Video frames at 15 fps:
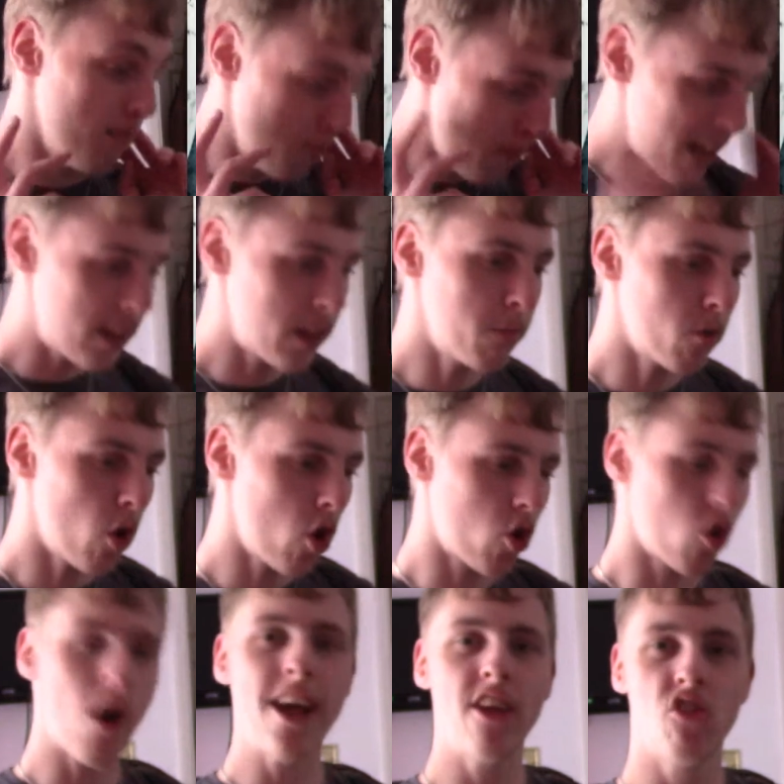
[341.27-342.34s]
make them go
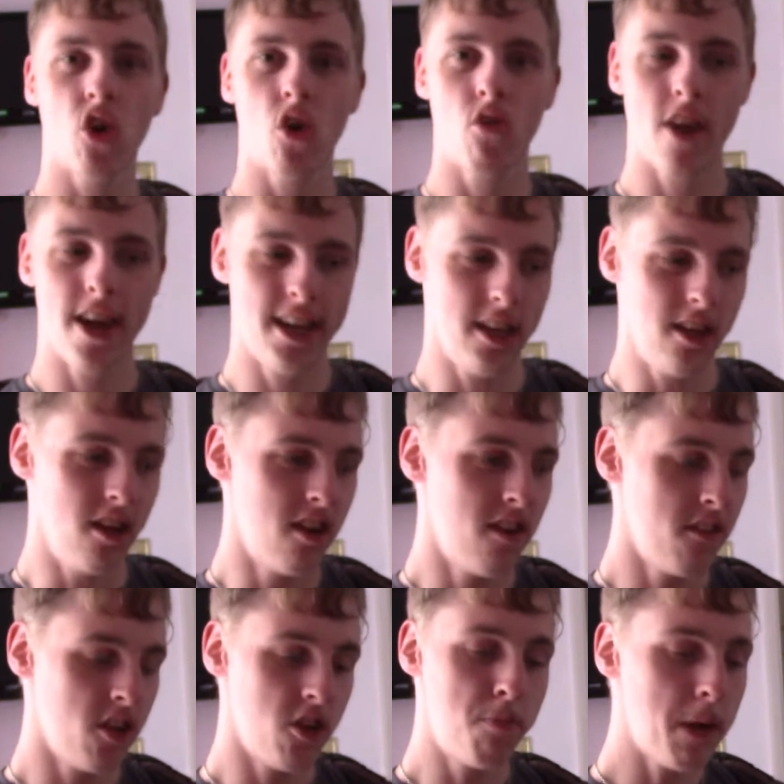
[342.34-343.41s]
crazy already.
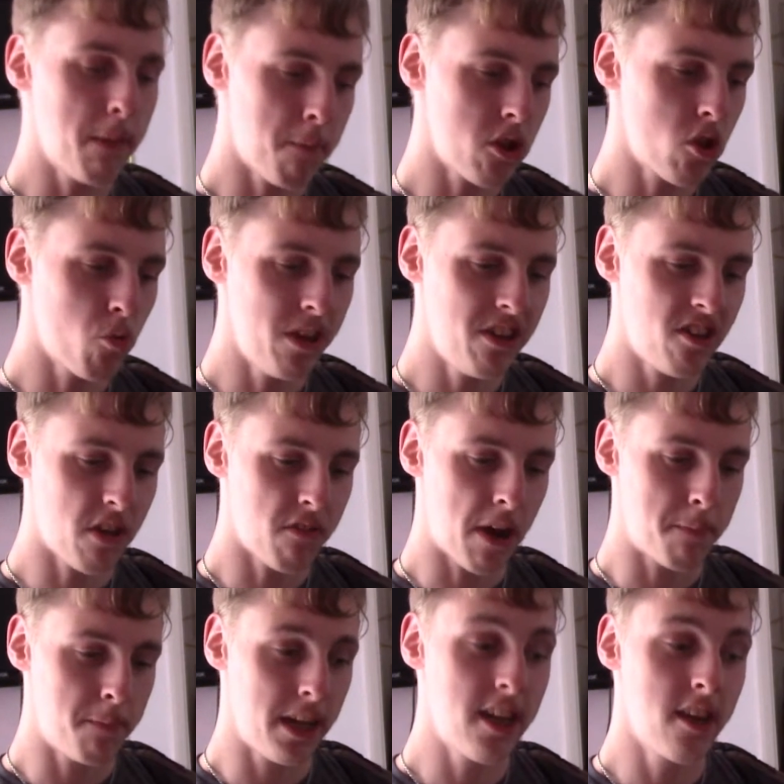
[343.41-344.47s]
There's been a bunch of weird stuff
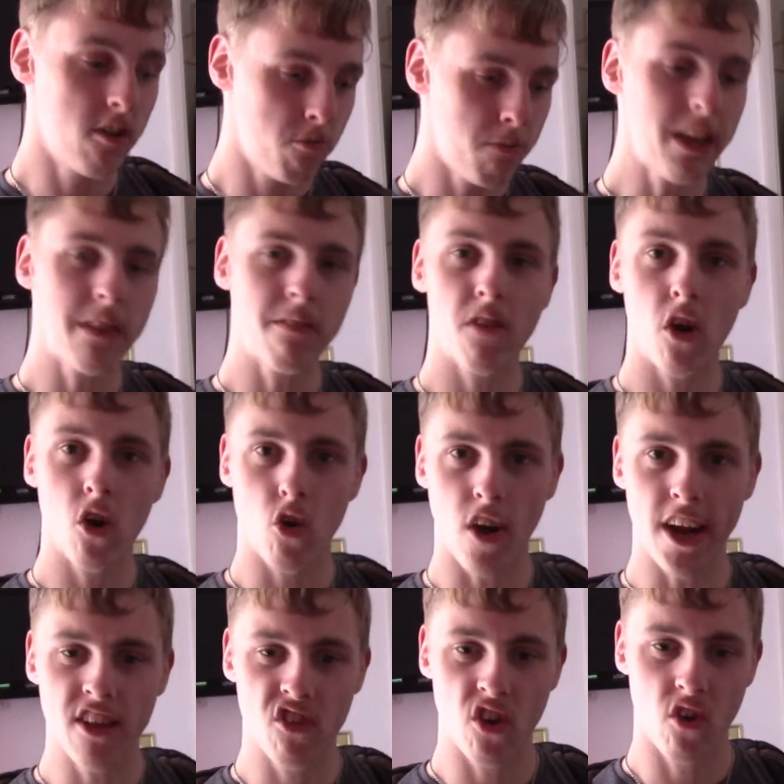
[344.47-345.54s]
happening. Make them go
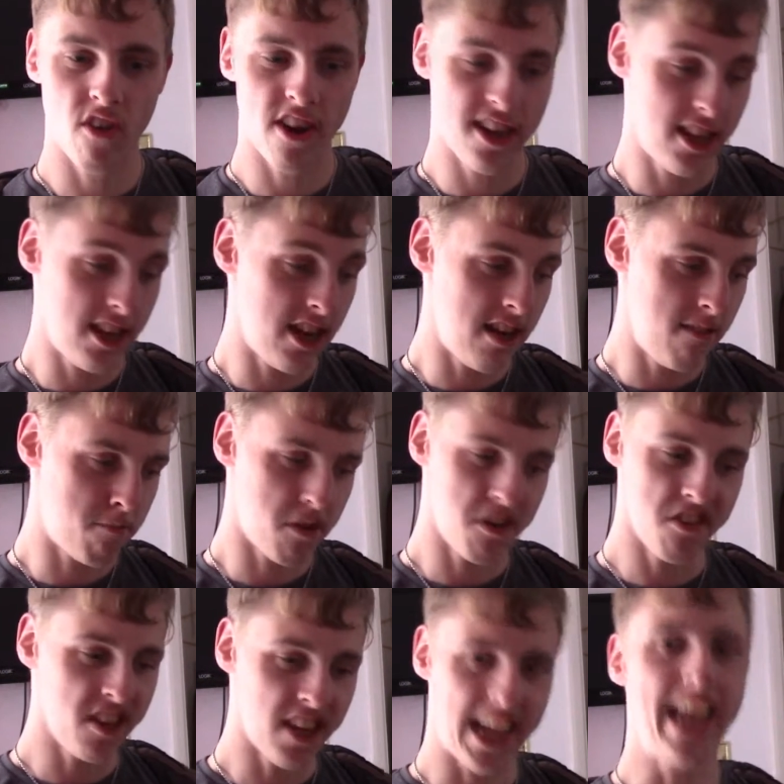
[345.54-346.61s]
crazy already and
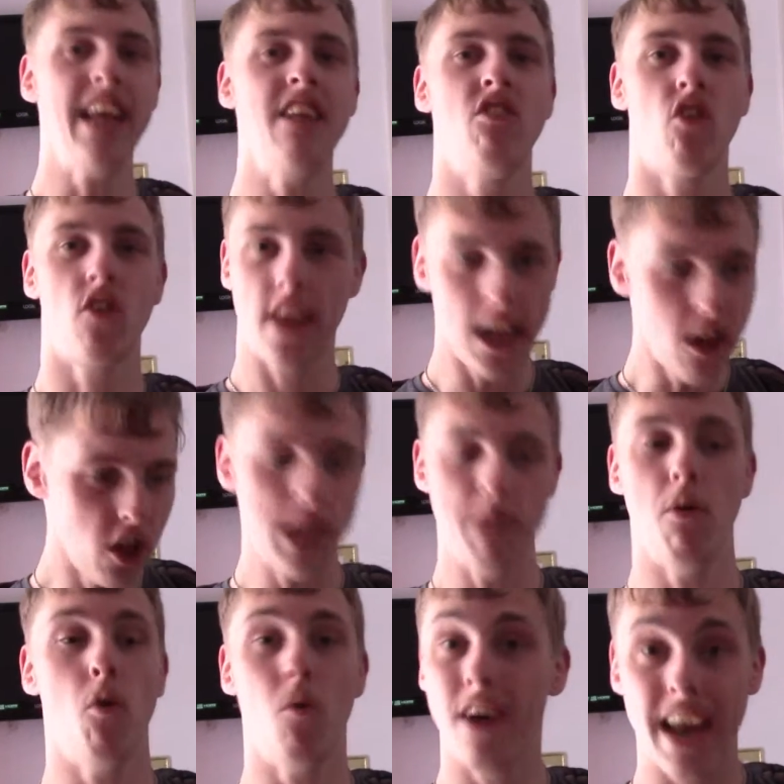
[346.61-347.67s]
imprison the kids or kill
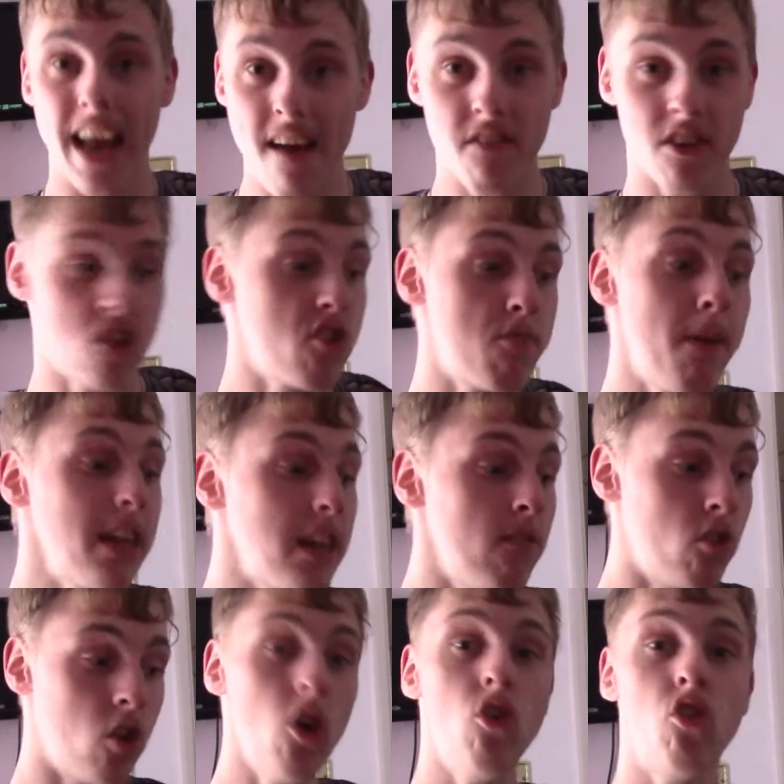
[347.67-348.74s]
them or whatever. Just make
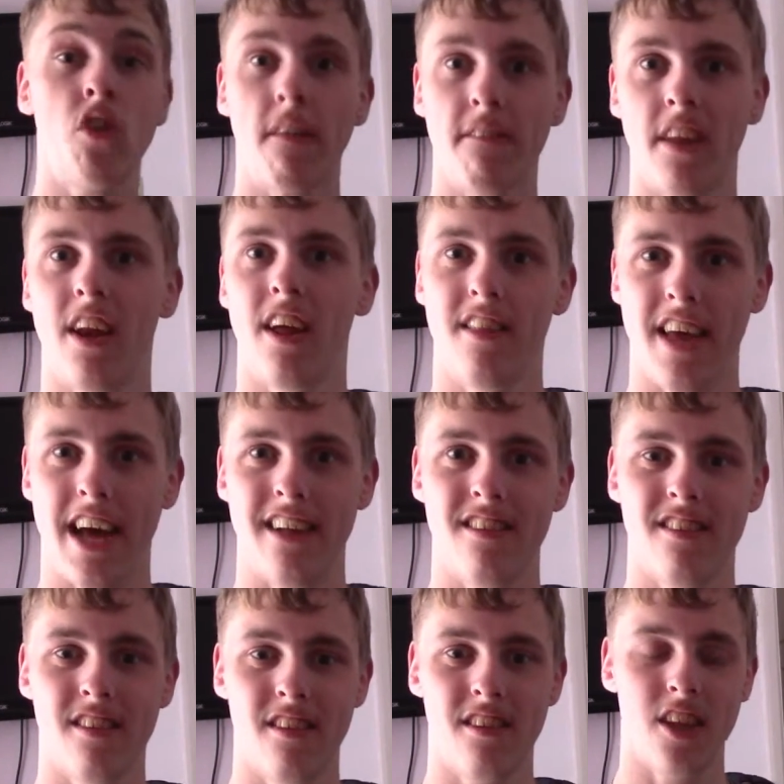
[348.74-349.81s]
them do something like
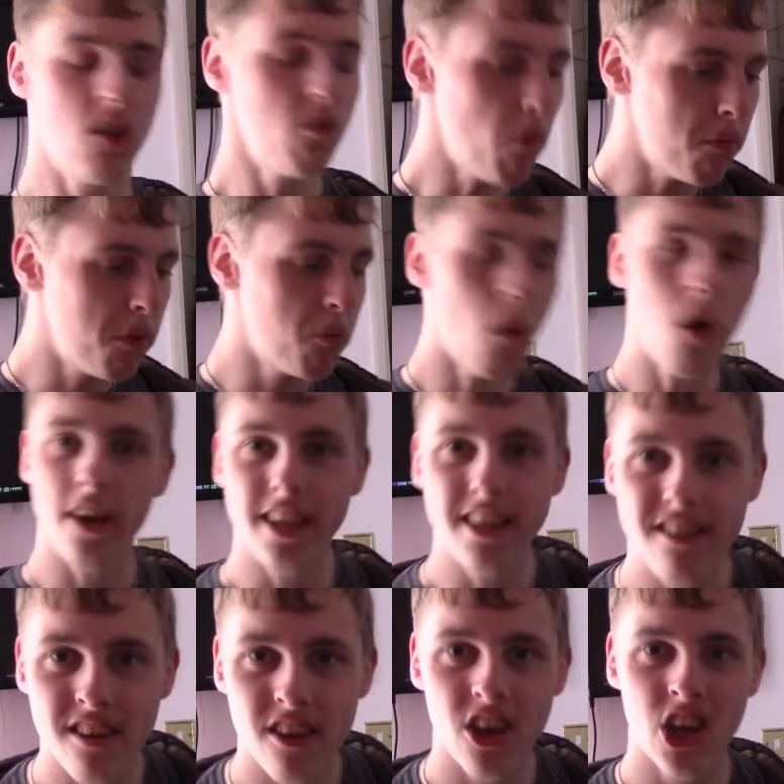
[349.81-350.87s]
that. That's what we
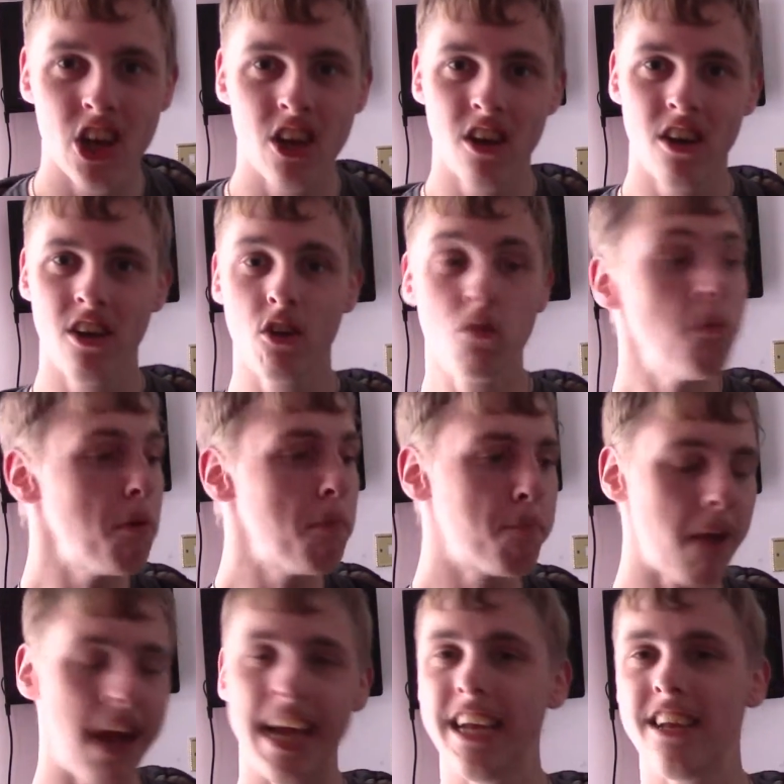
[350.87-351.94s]
wanted. That's what we
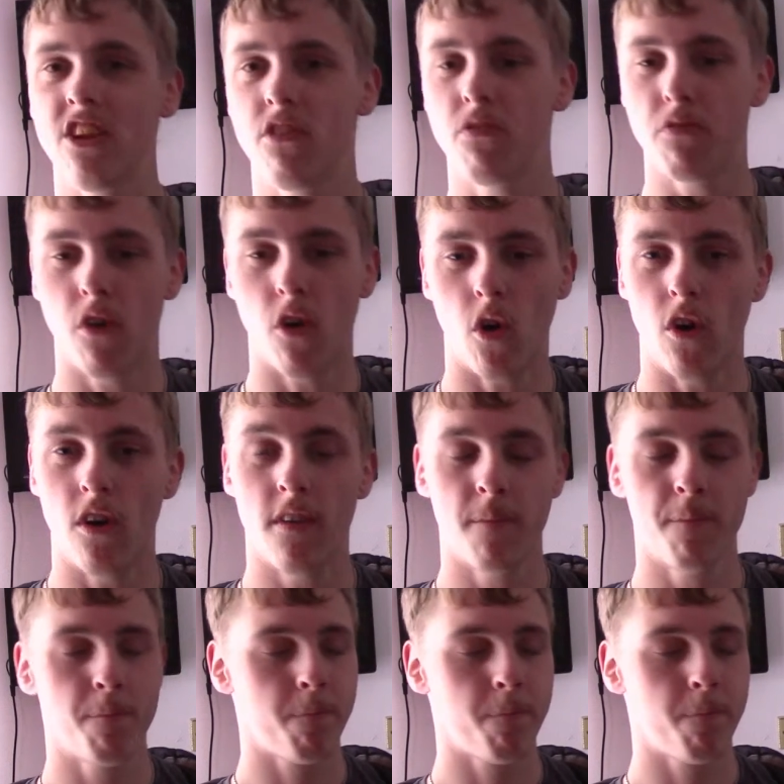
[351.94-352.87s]
paid you for.